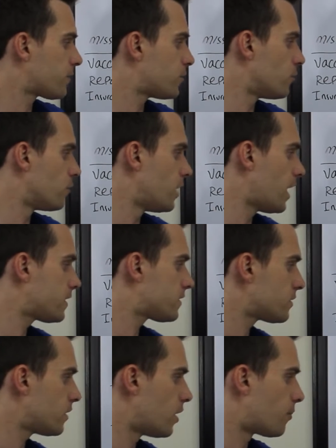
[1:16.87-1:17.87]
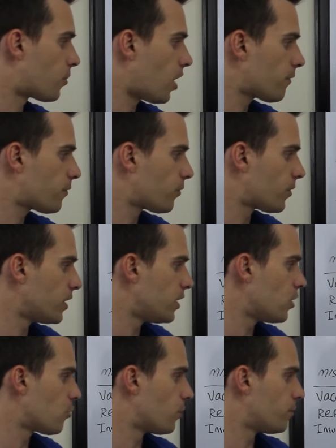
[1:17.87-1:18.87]
after your net profit for the
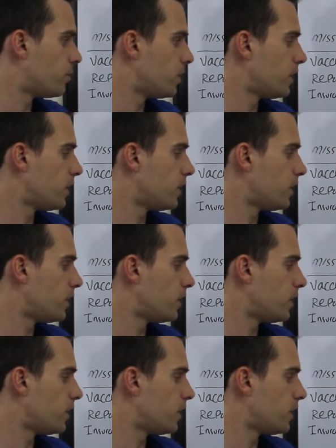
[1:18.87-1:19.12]
year would